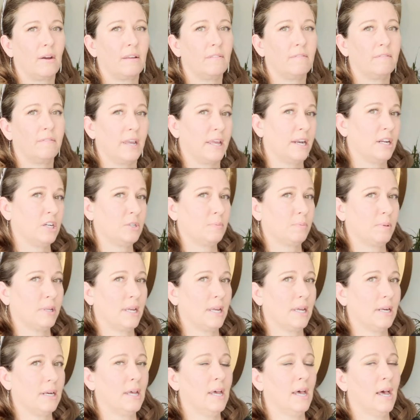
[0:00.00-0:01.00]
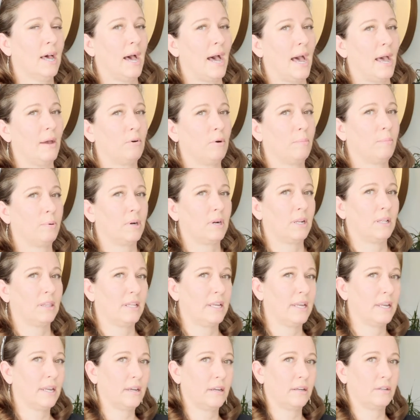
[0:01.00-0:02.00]
Advantage plan, I will put a
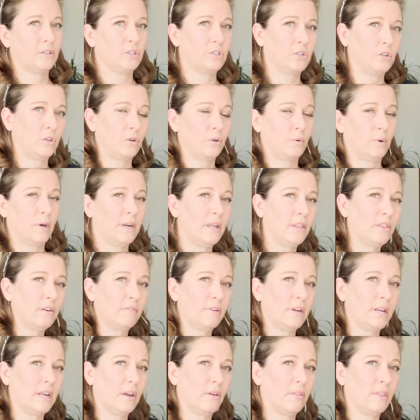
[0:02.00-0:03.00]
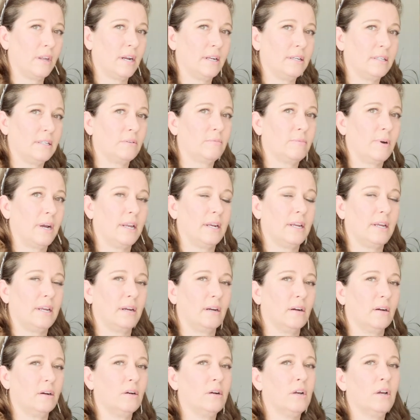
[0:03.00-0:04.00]
link to another video that I did right
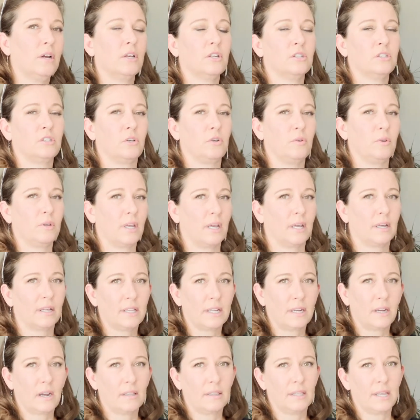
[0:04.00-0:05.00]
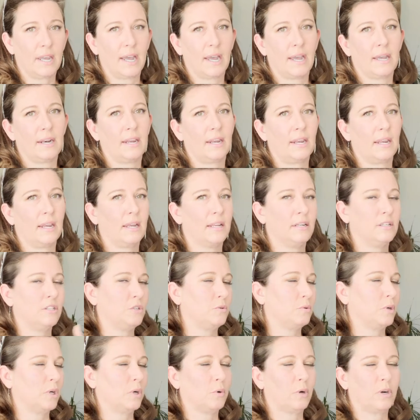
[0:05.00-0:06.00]
here, so you can click on that and
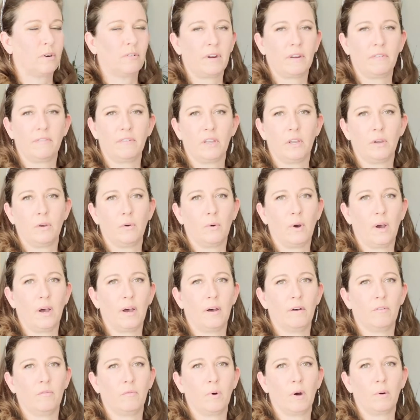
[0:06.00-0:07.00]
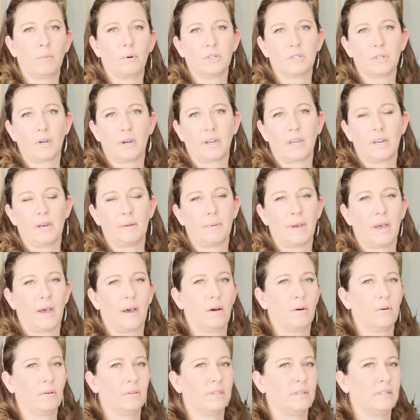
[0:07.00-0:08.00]
do a quick review of what we're talking
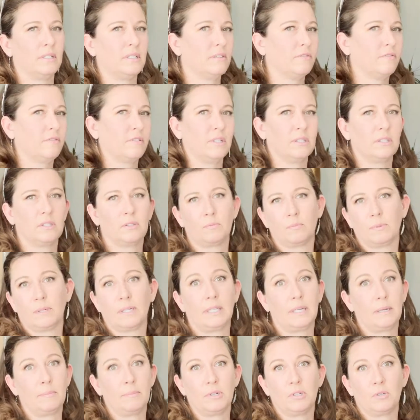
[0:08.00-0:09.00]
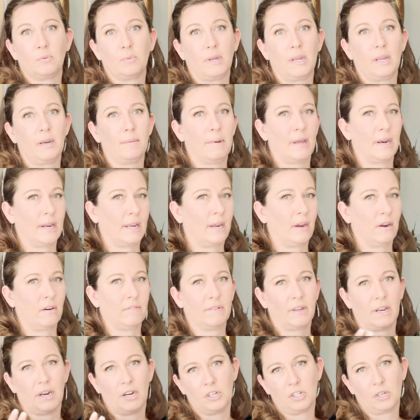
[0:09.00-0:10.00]
about, the difference really between Medicare
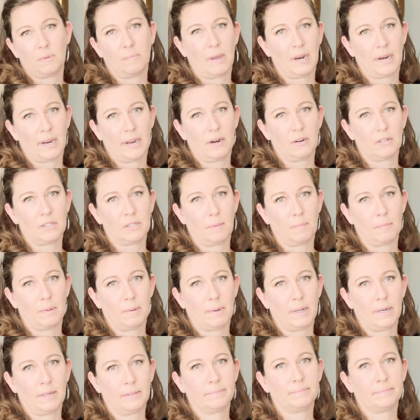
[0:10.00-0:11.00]
Advantage and Medicare supplement.